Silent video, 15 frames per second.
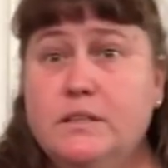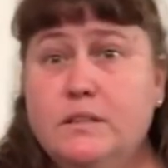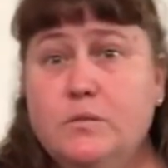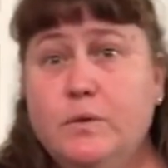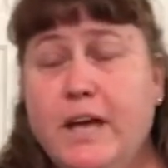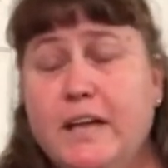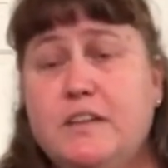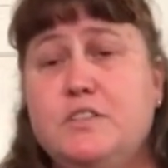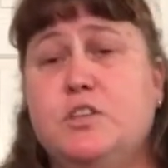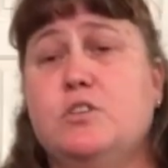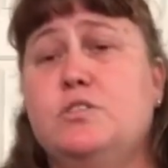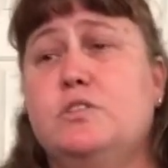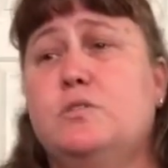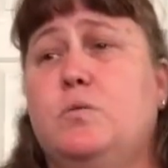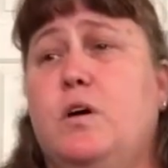We had to
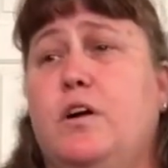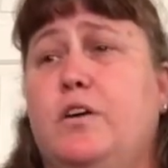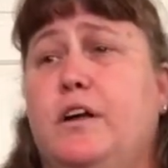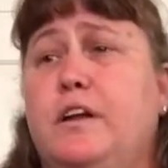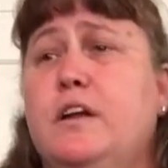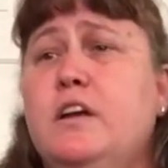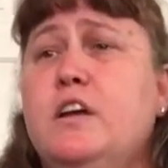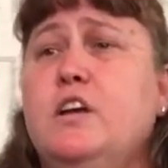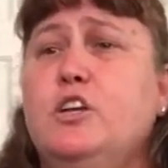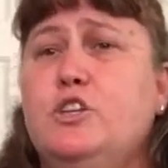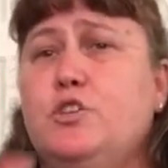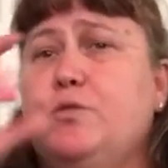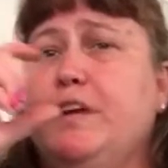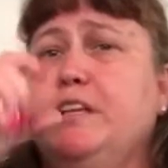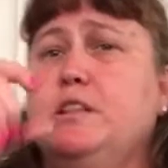toast a squadron,
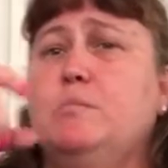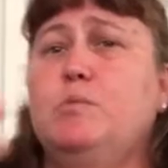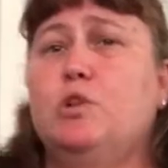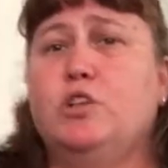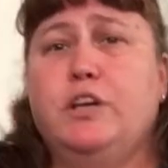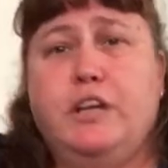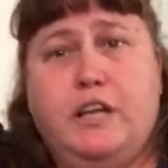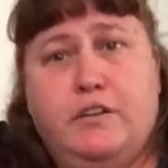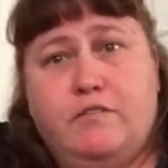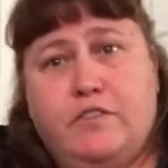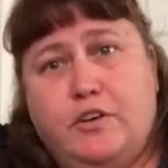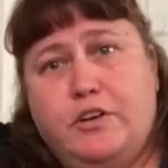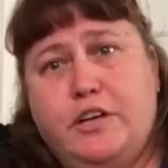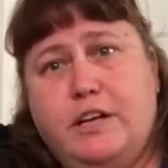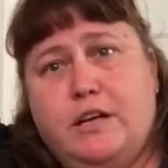drink the bullet,
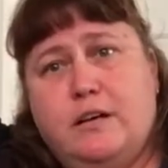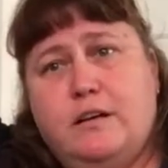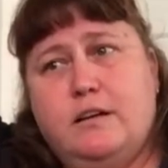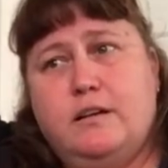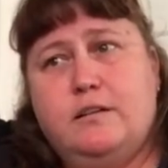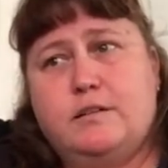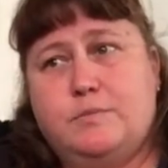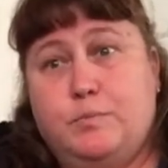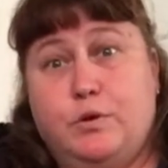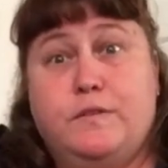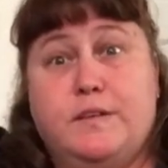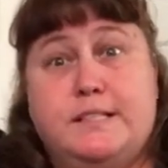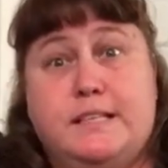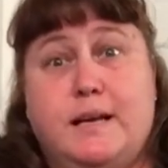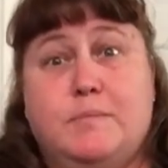invert it to prove
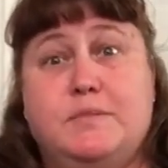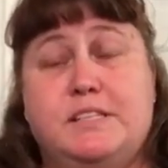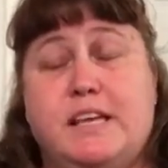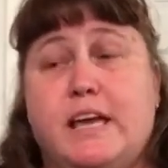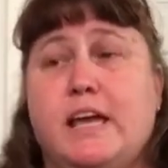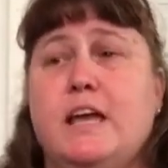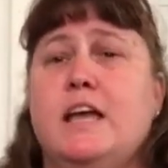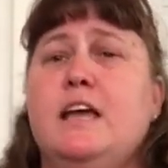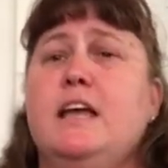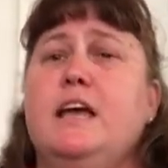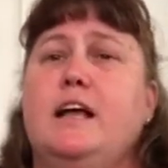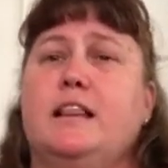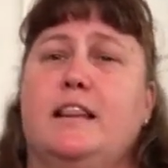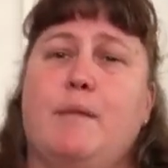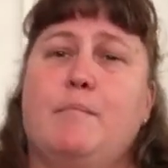it's empty,
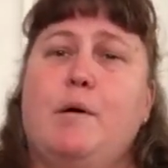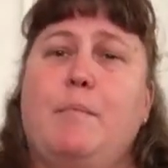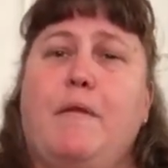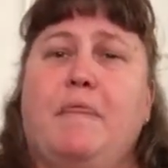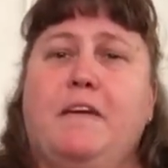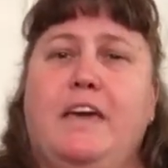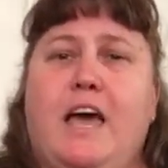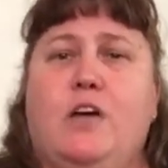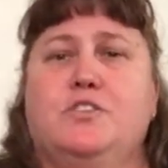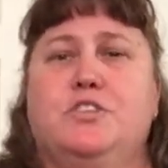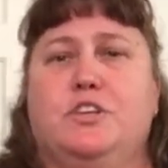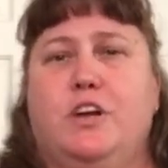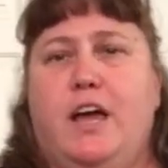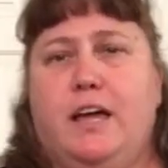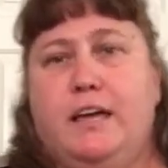climb up on the
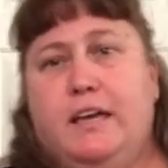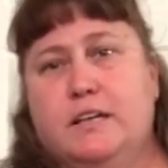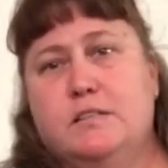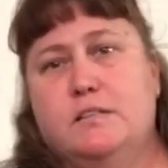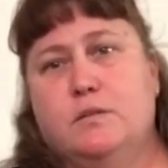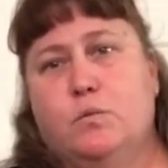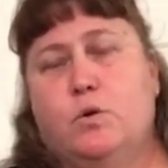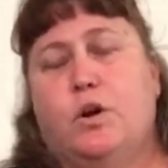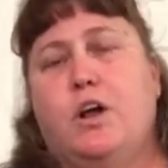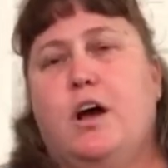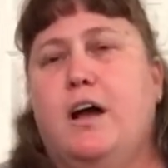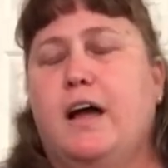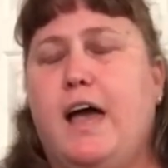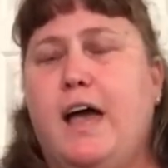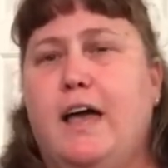counter, and kiss the
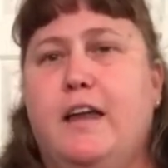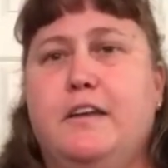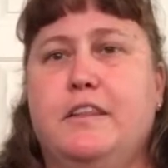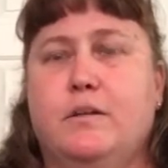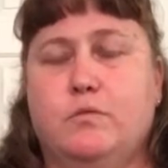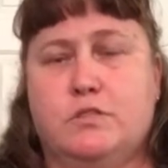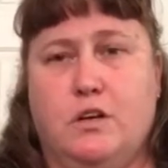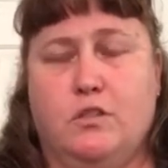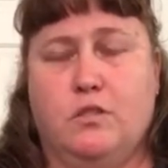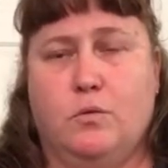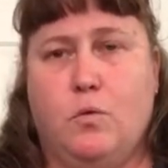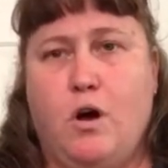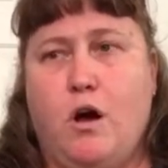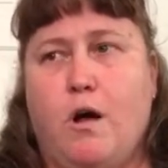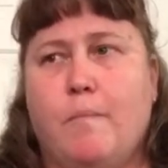warthog head that was on the
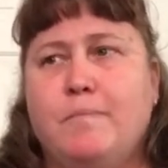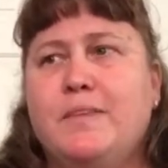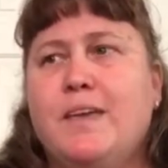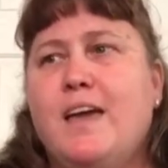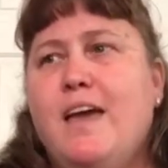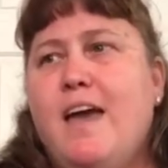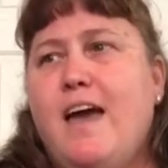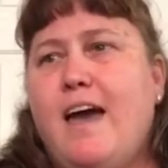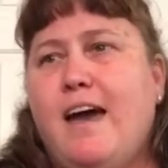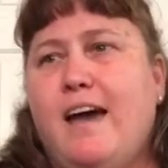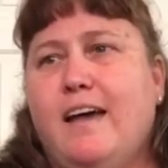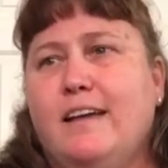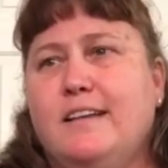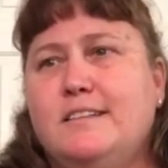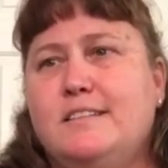wall
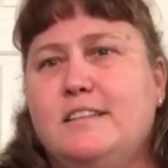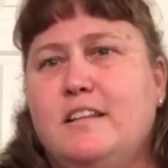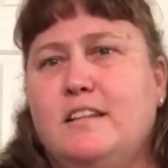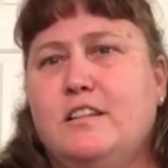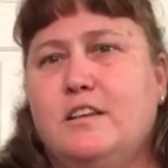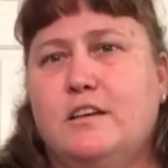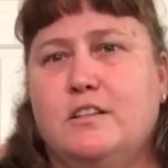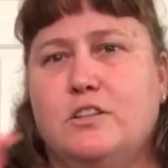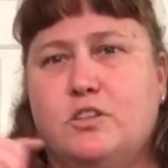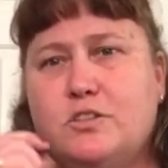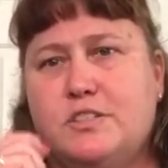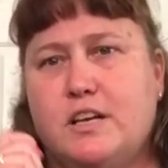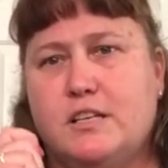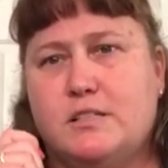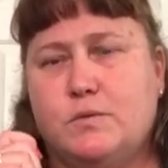and the little
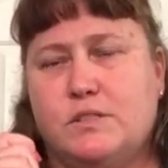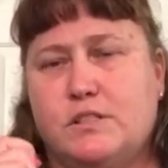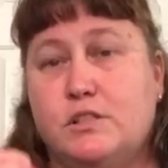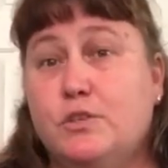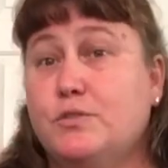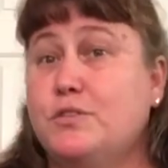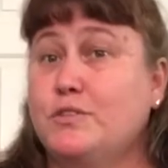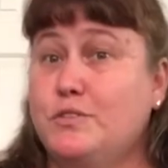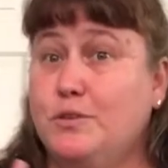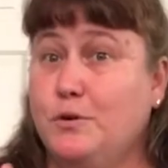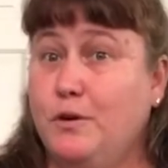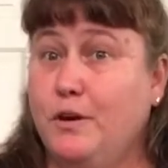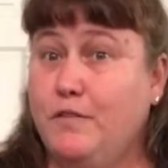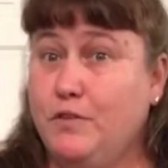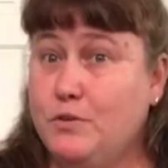tusk was loose.
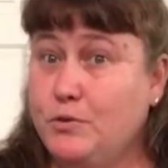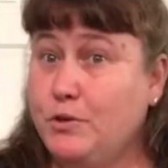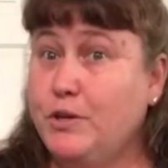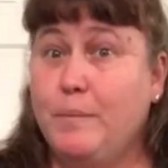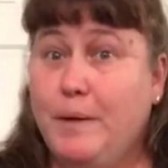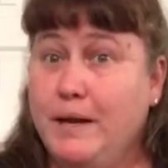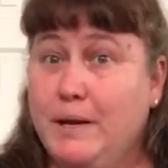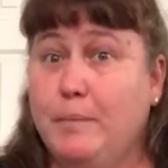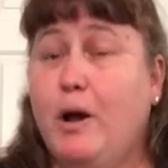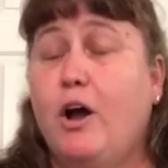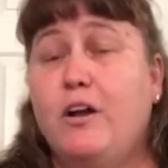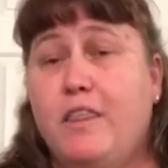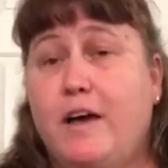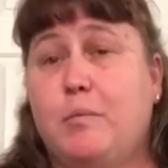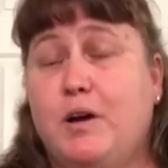So if you screwed up any
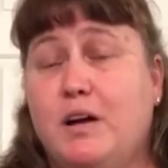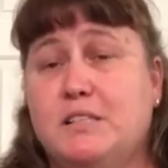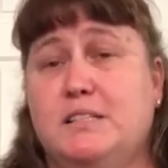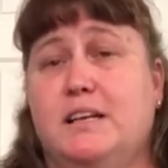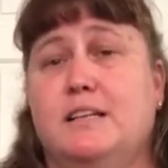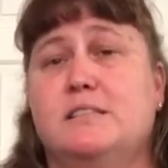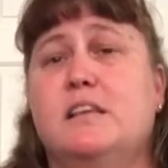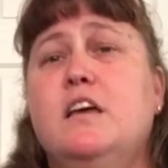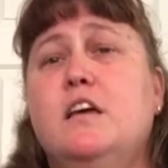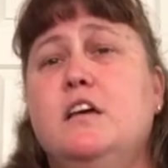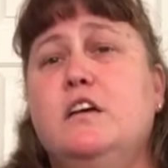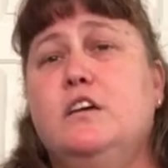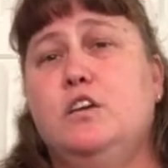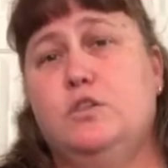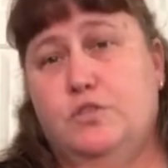part of that process,
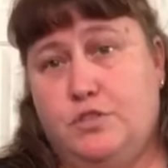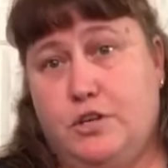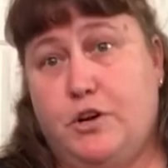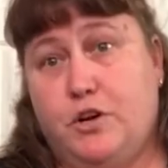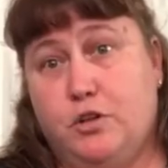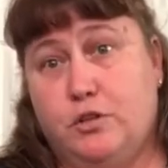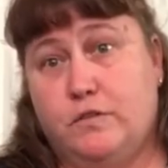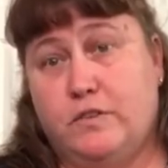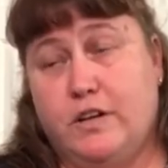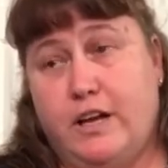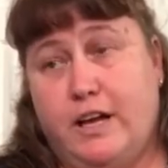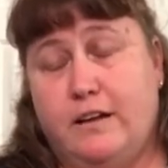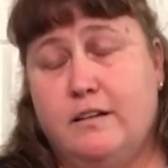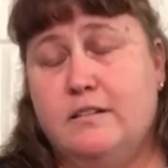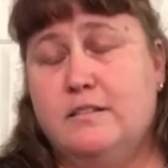you'd start all over
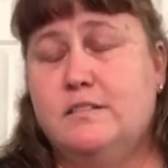again.